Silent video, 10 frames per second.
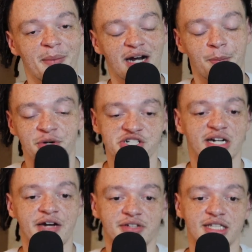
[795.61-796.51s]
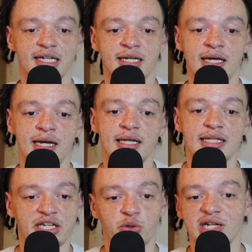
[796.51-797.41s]
I appreciate everything.
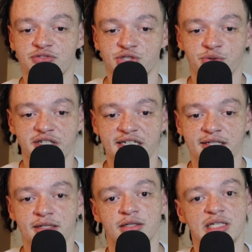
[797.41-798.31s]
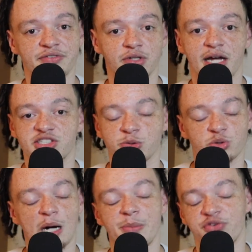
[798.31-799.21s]
Thank you guys for tuning in. Leave a like,
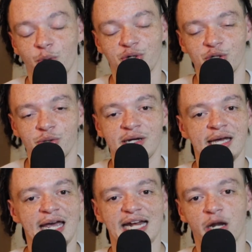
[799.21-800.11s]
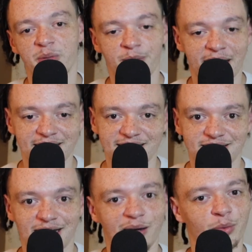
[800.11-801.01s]
subscribe if you are new, and I'll be back next
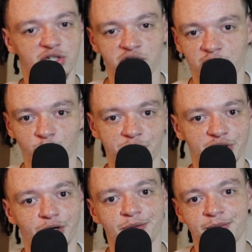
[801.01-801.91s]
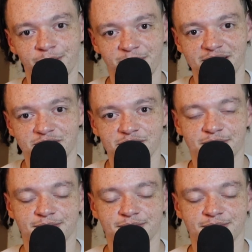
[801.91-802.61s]
time with another one, y'all. Peace.